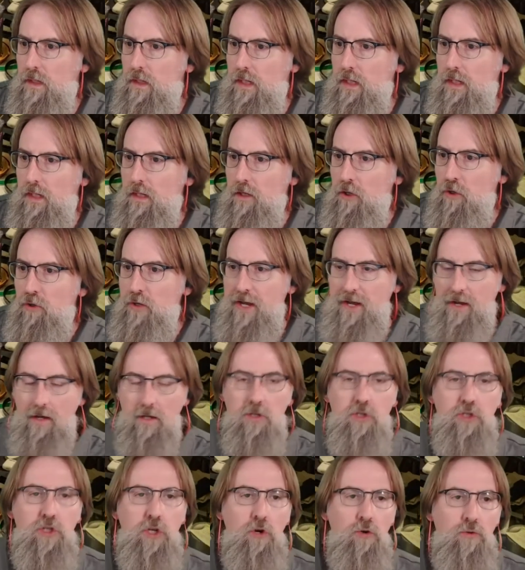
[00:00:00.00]
Okay,
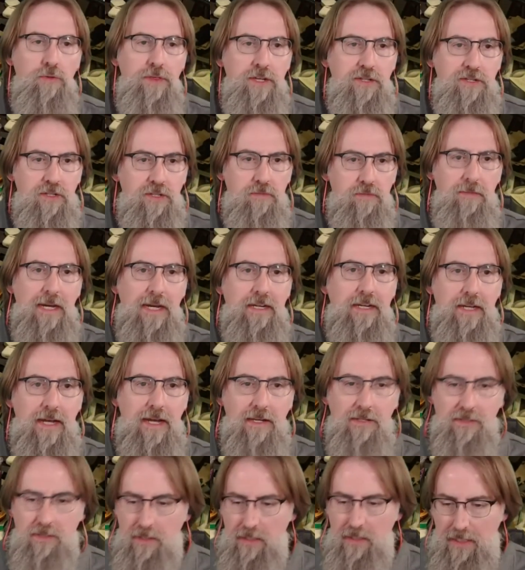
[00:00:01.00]
so this is my
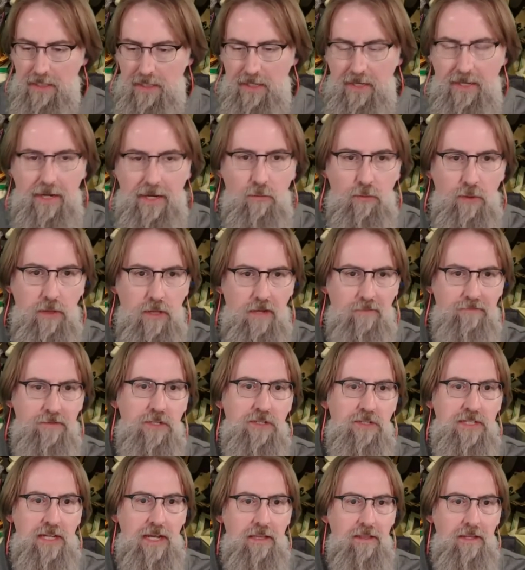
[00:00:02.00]
desk, and I would love to
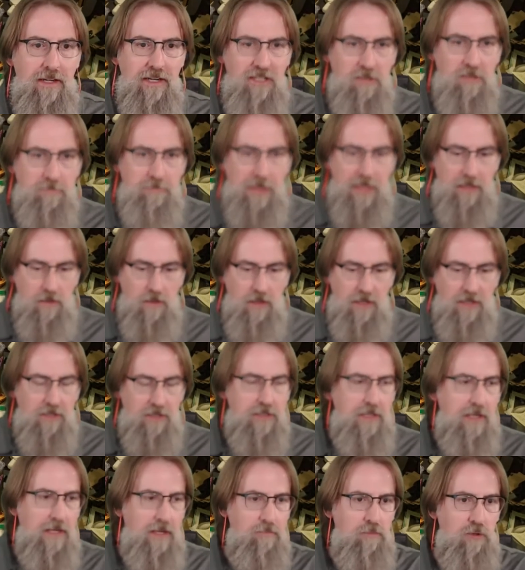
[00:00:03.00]
say that I spent a lot of
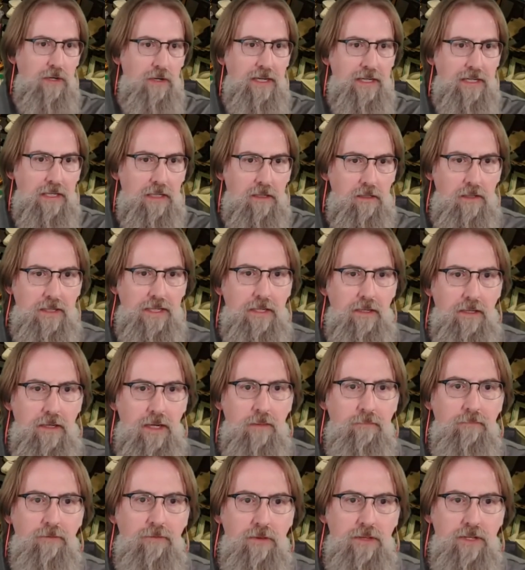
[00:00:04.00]
time trying to clean it
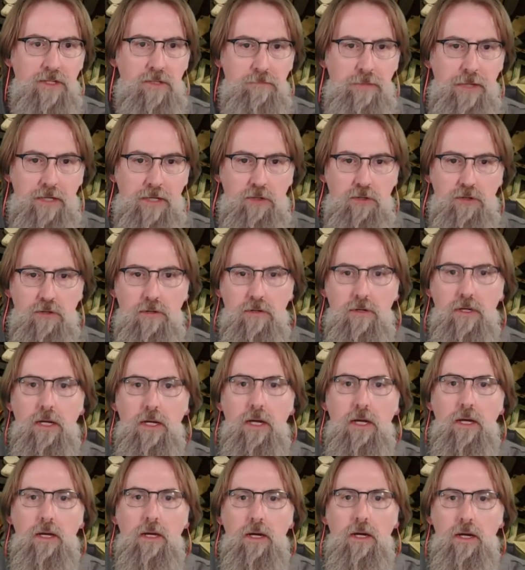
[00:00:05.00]
up for this picture.
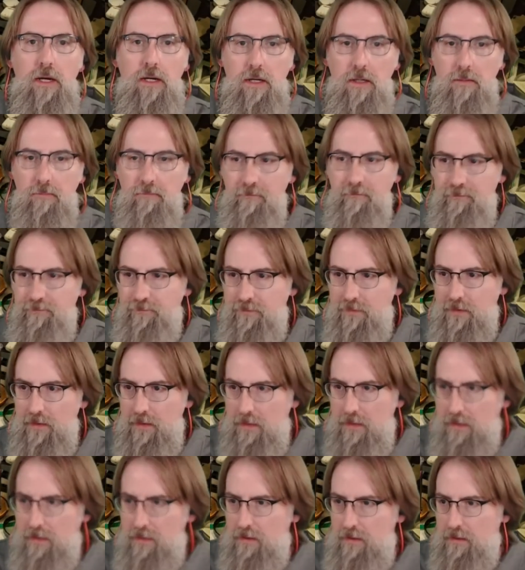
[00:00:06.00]
Or
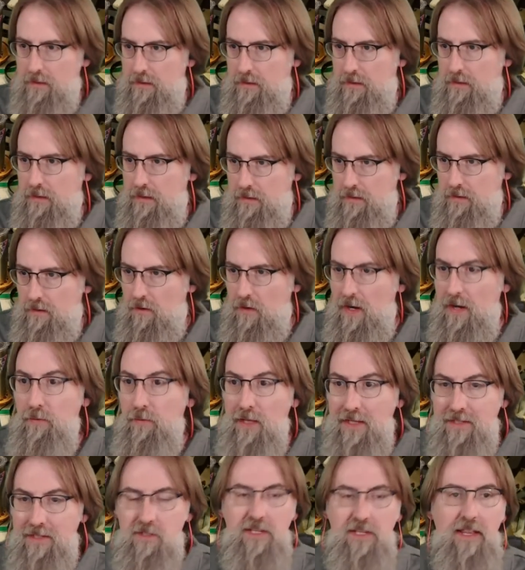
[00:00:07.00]
I would
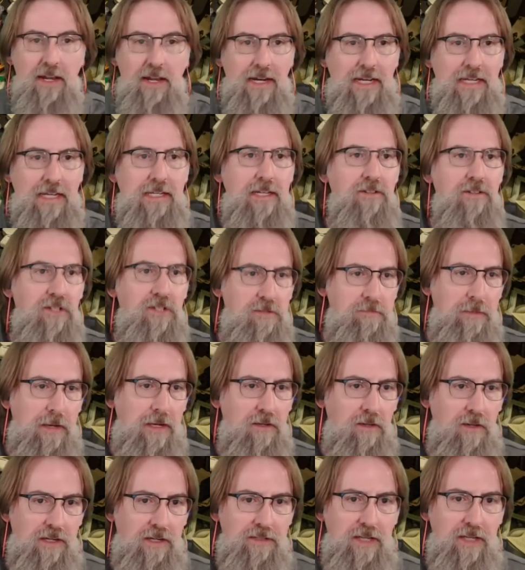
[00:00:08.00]
like to say that I didn't spend a
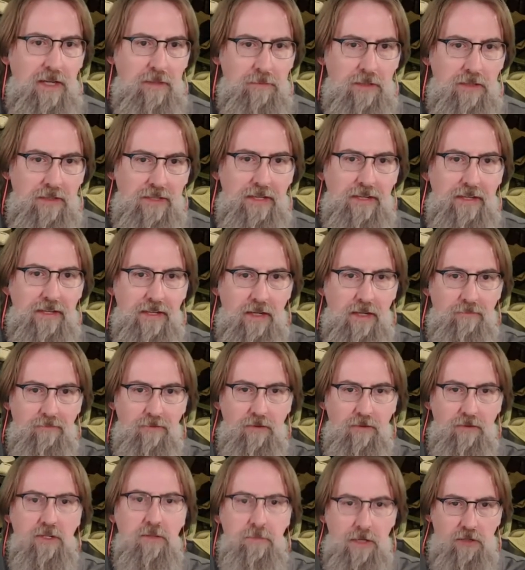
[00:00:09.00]
lot of time cleaning it up for
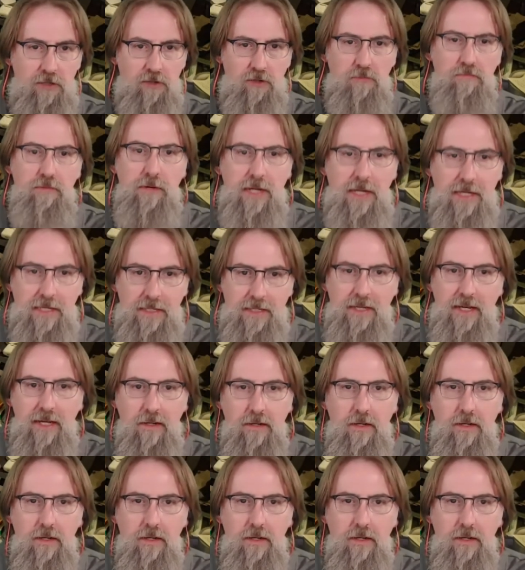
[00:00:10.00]
this picture, but I did.